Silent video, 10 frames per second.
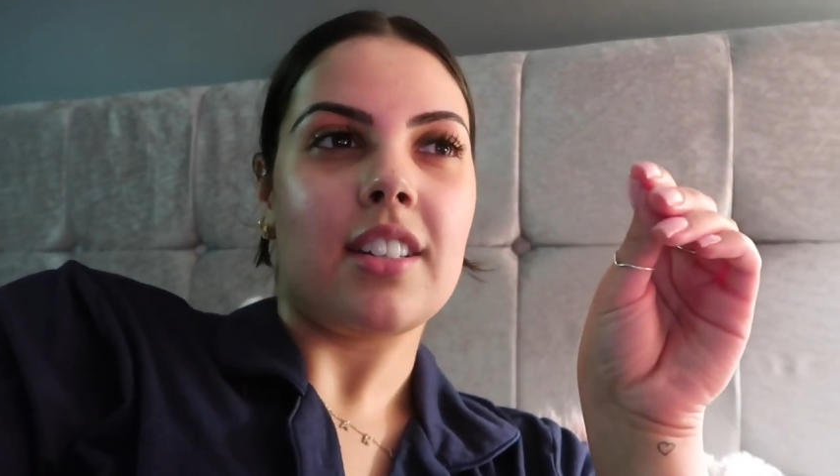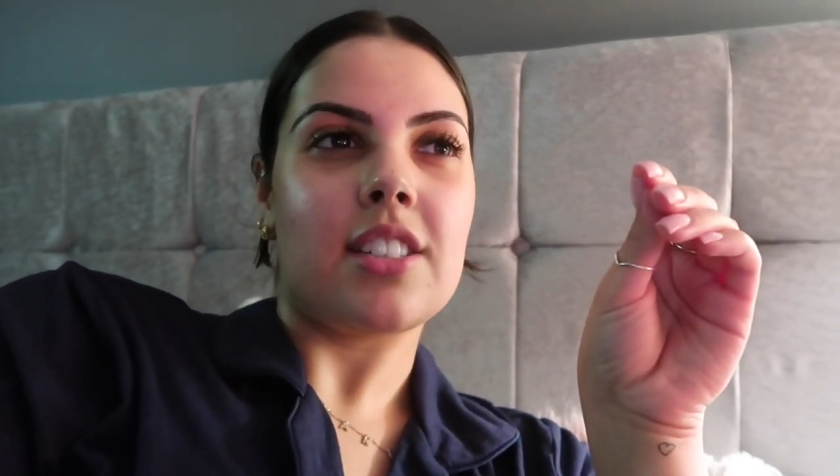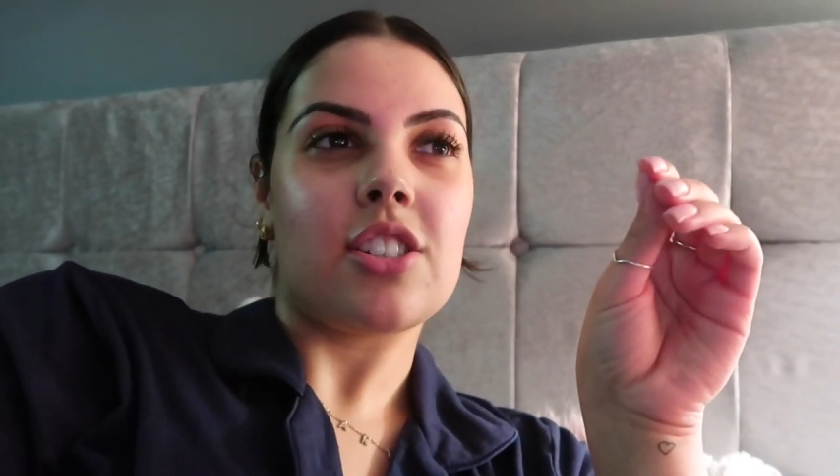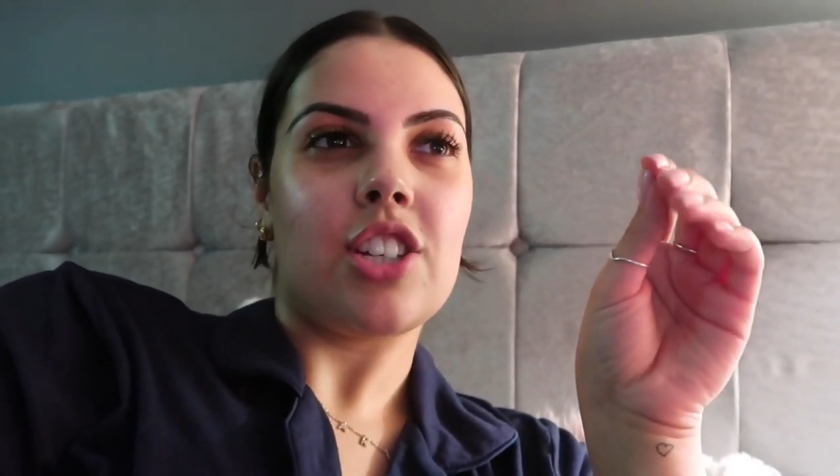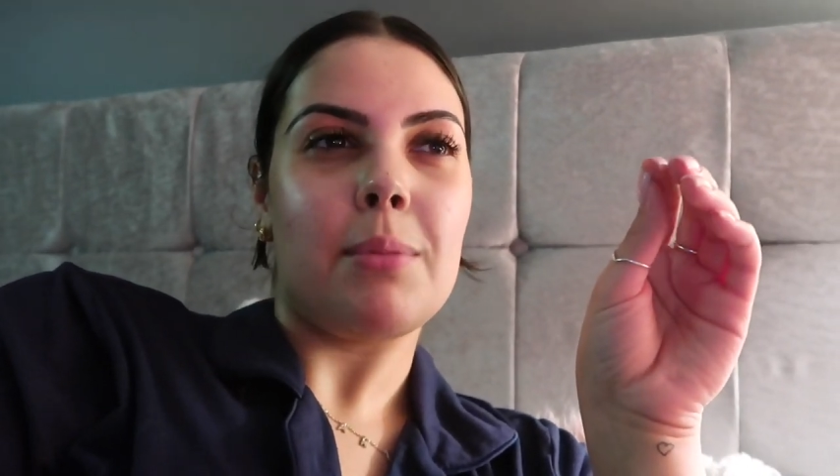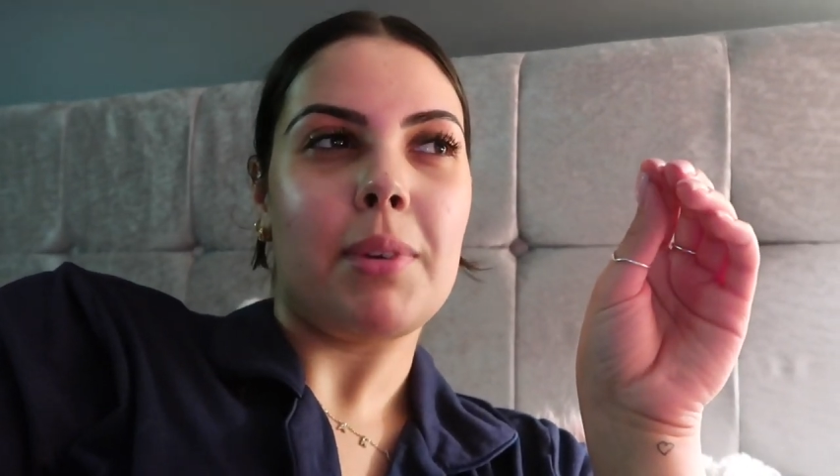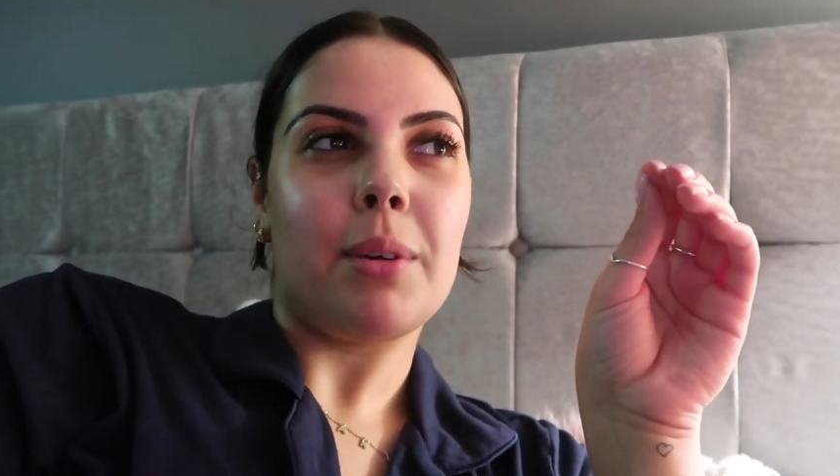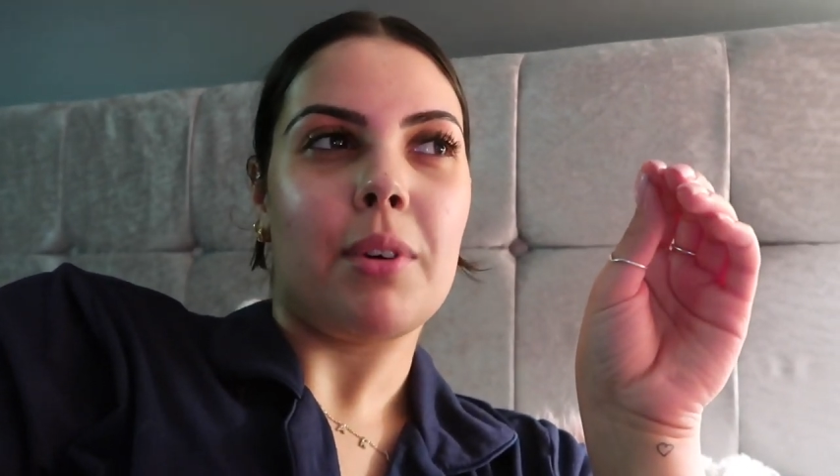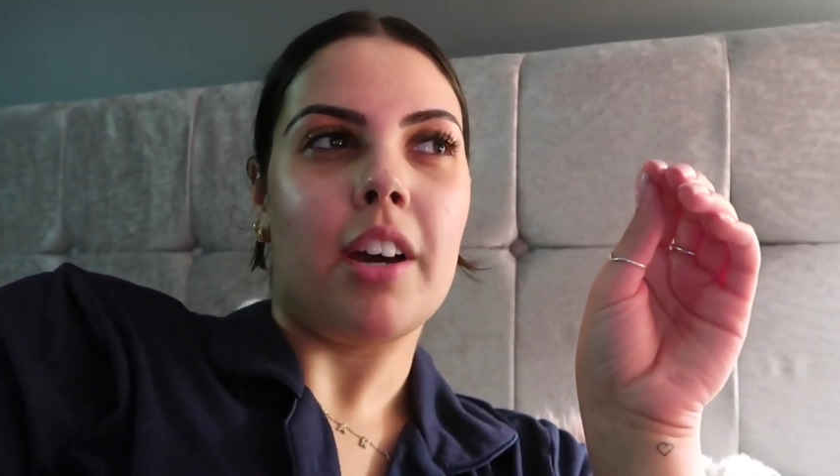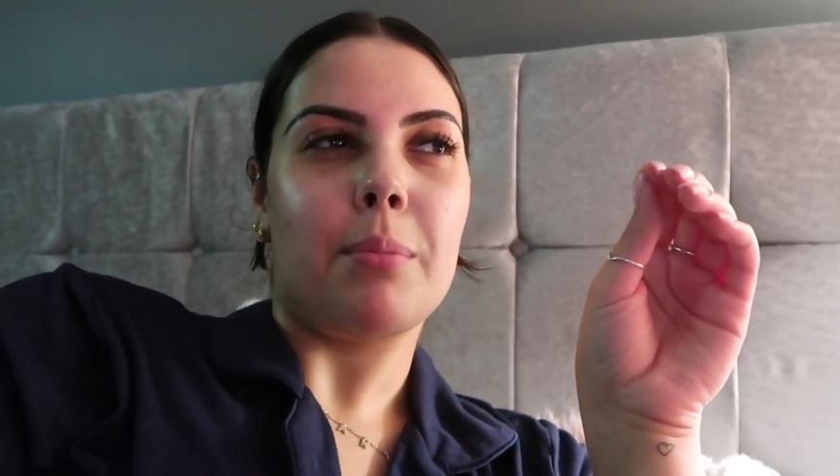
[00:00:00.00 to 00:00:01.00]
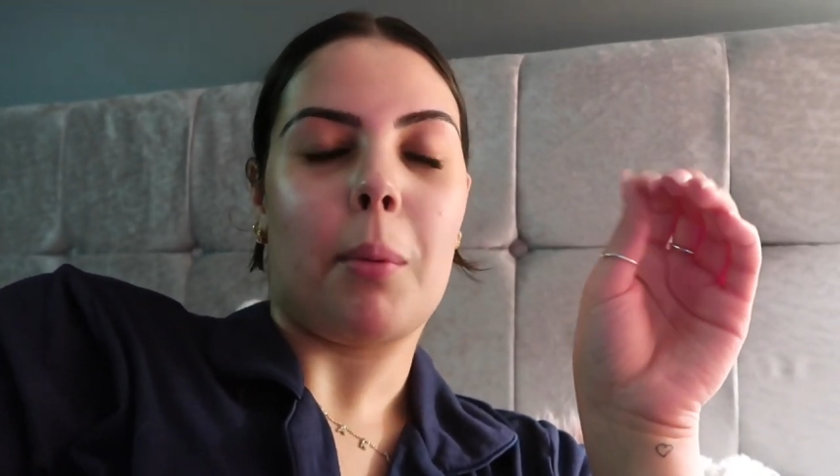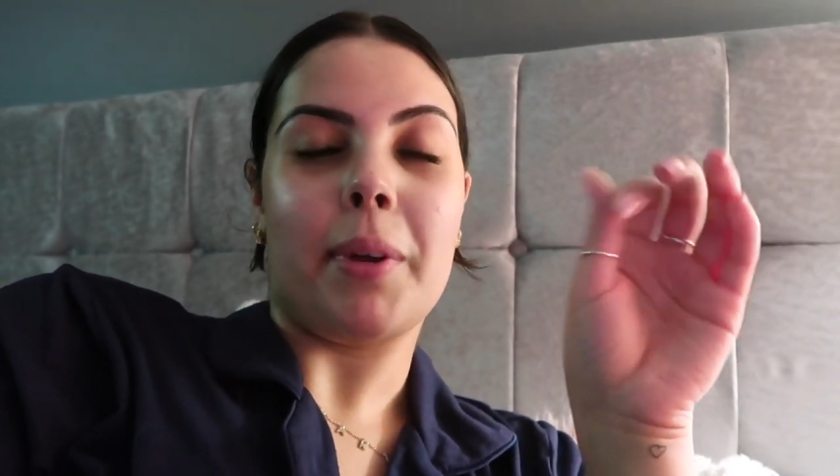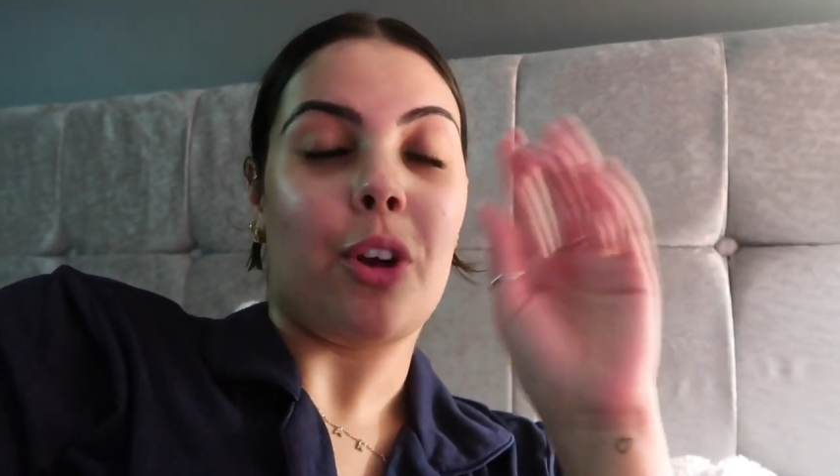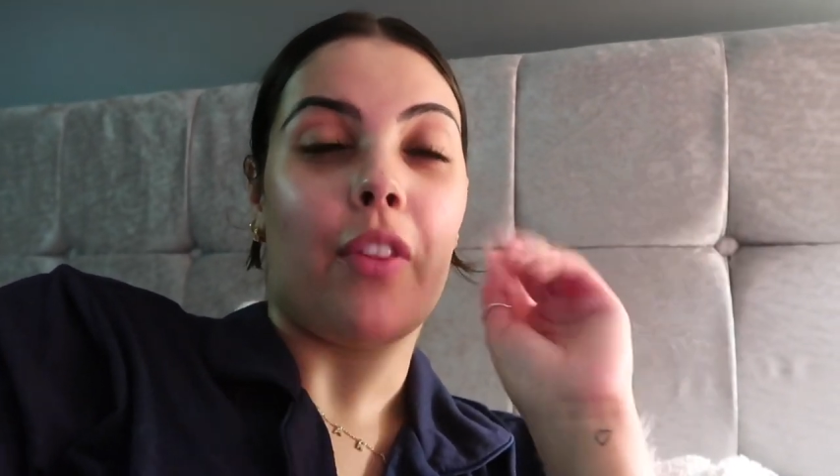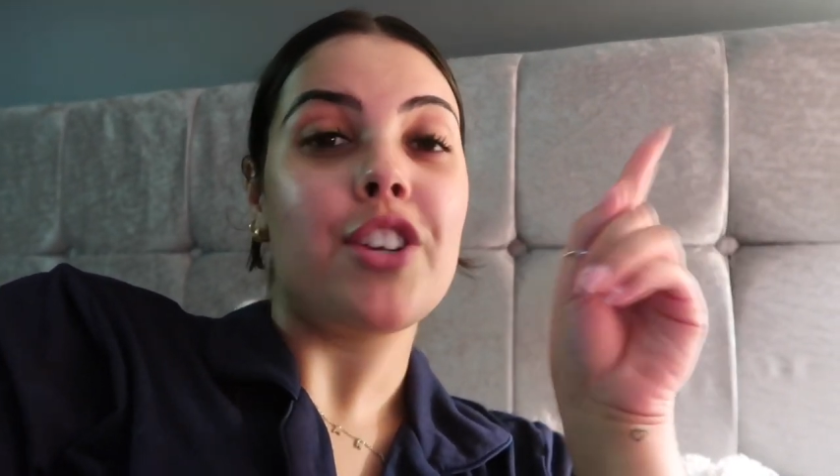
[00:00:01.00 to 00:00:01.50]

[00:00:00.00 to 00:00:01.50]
Is cheaply a word? Probably not.